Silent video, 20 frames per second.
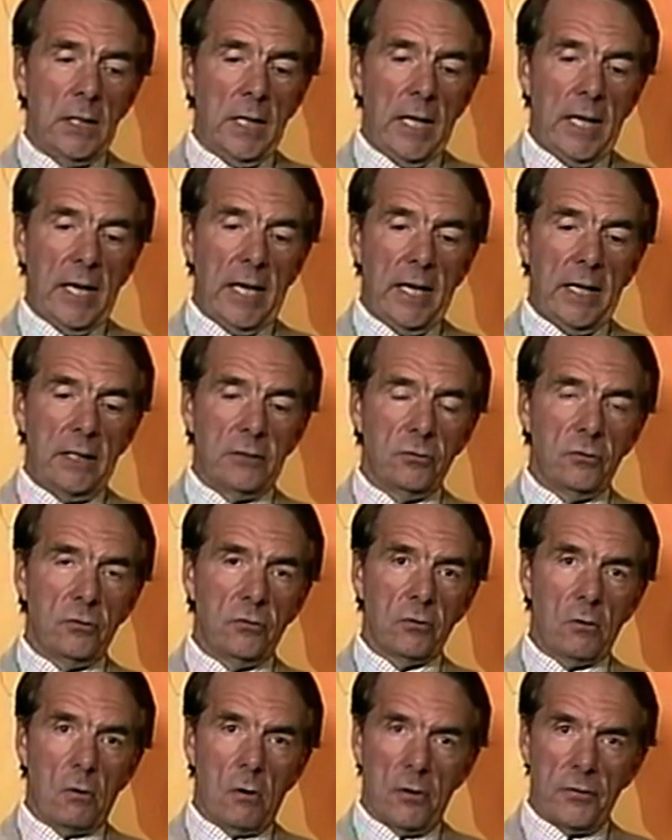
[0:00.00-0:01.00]
and
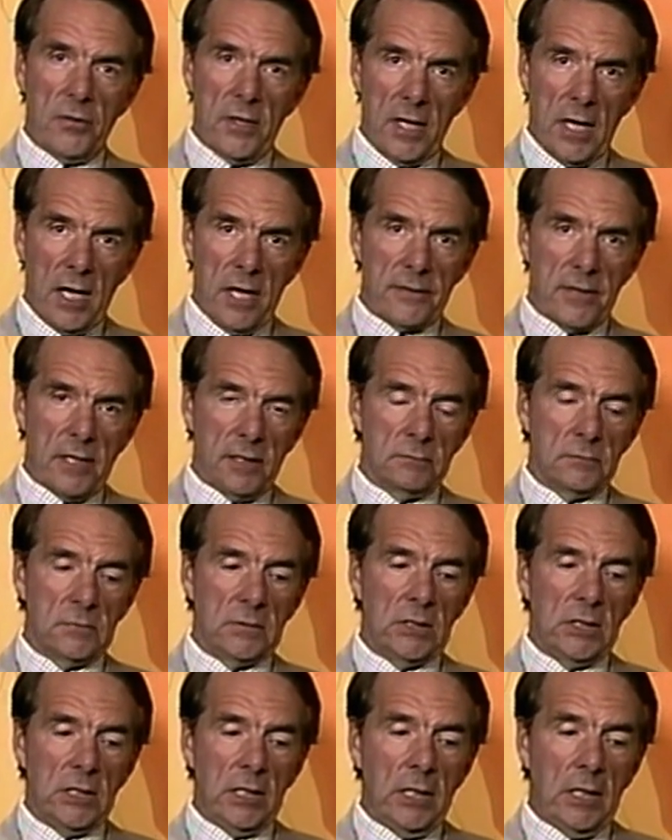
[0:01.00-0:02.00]
on the other,
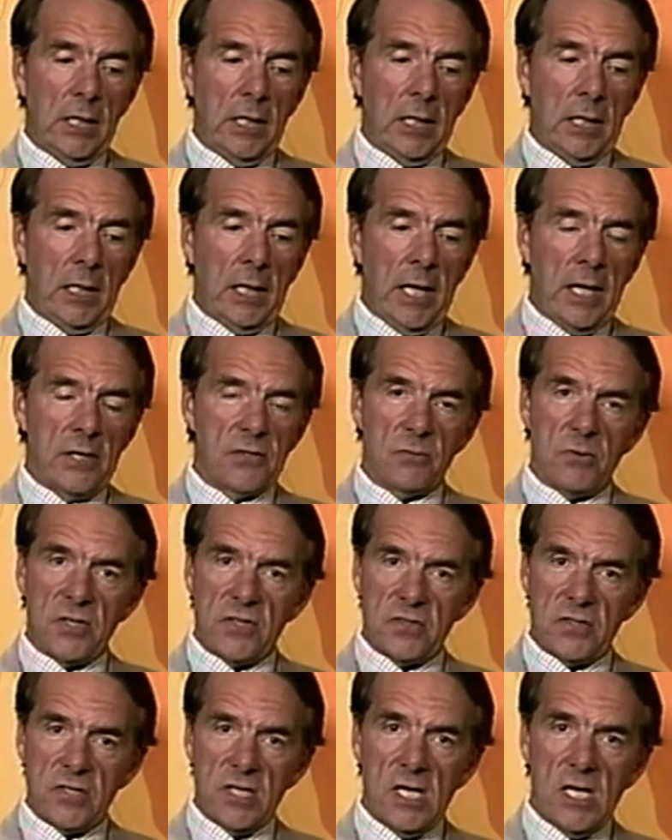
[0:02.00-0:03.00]
as we
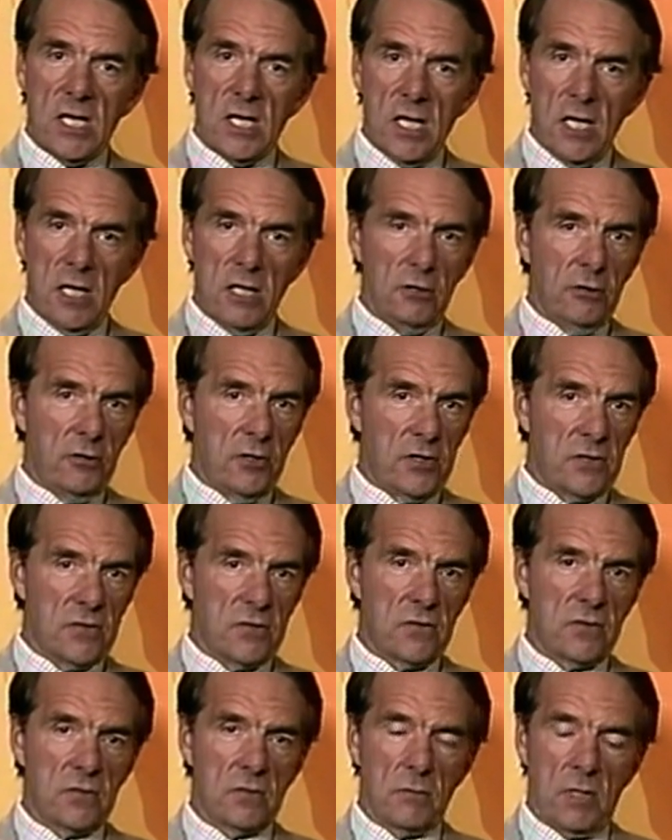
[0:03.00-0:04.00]
see in this